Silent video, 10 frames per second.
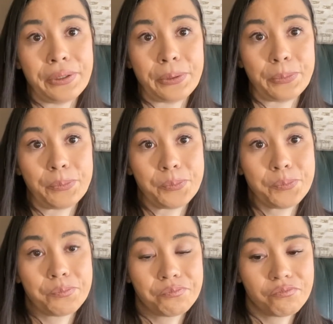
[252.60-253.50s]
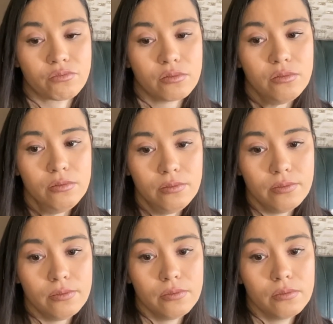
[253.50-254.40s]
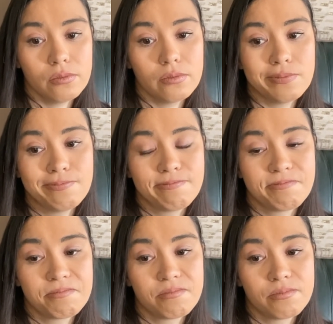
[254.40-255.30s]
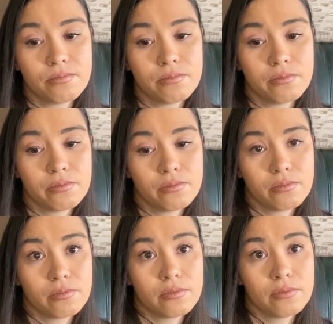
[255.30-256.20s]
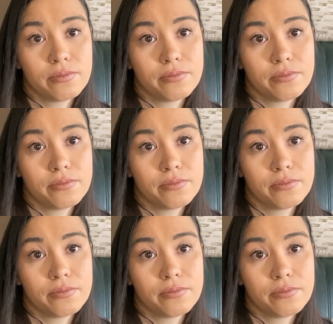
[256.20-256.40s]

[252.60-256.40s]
(no one is talking)